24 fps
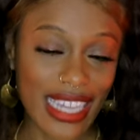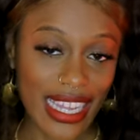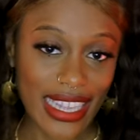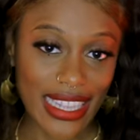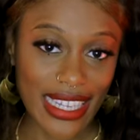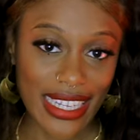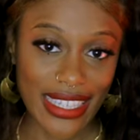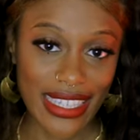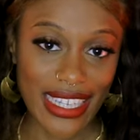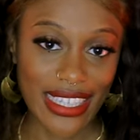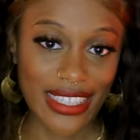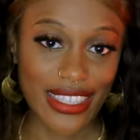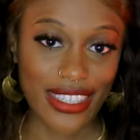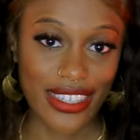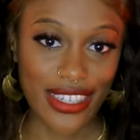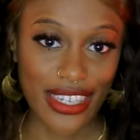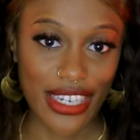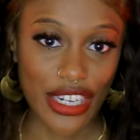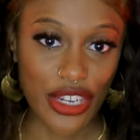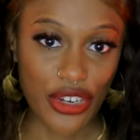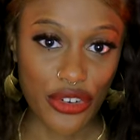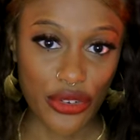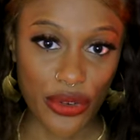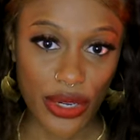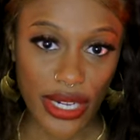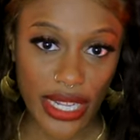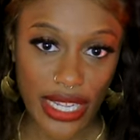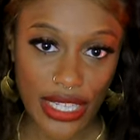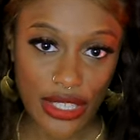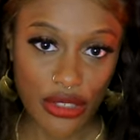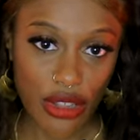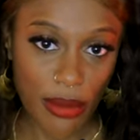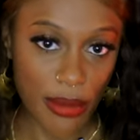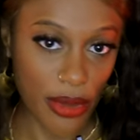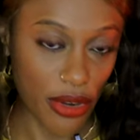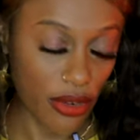I think that's a good
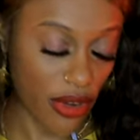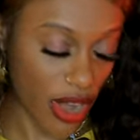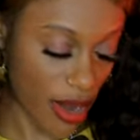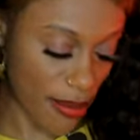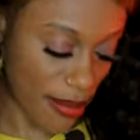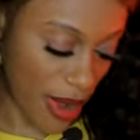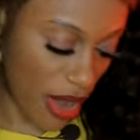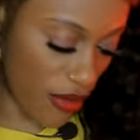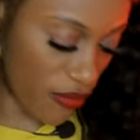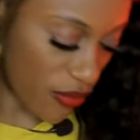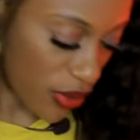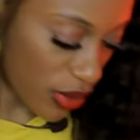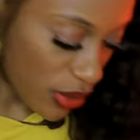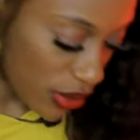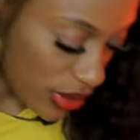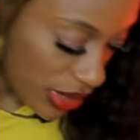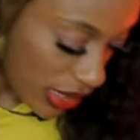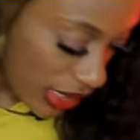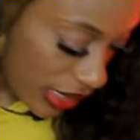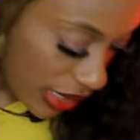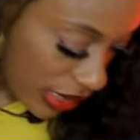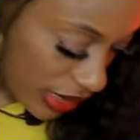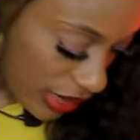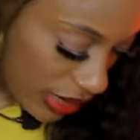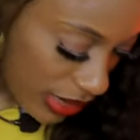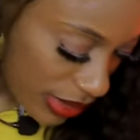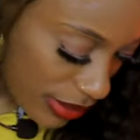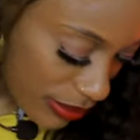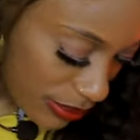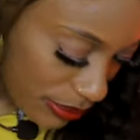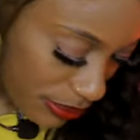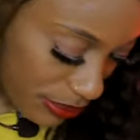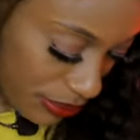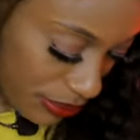ingredient. So I'm going to grab my roses.